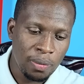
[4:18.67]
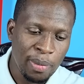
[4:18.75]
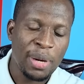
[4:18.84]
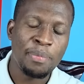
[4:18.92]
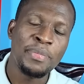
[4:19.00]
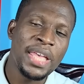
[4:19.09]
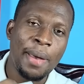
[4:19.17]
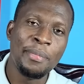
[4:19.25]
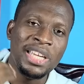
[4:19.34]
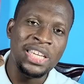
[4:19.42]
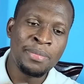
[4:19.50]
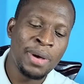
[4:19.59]
but me, I
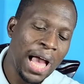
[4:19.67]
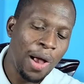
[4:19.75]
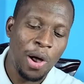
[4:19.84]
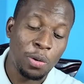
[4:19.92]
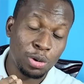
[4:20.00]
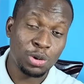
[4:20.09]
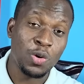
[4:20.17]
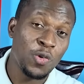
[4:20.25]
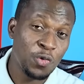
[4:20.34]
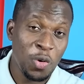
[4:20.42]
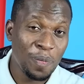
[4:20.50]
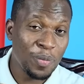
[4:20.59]
mean, him how a
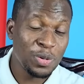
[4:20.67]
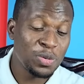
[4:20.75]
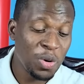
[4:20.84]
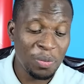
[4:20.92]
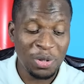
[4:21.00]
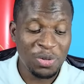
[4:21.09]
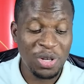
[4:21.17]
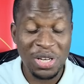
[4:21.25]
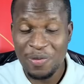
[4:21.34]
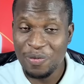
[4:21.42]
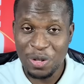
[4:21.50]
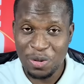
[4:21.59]
Kotoko for posting on
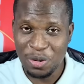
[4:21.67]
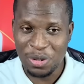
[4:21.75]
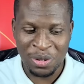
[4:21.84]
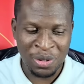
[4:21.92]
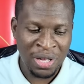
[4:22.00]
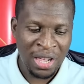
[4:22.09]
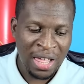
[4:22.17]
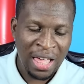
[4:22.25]
training videos. You know?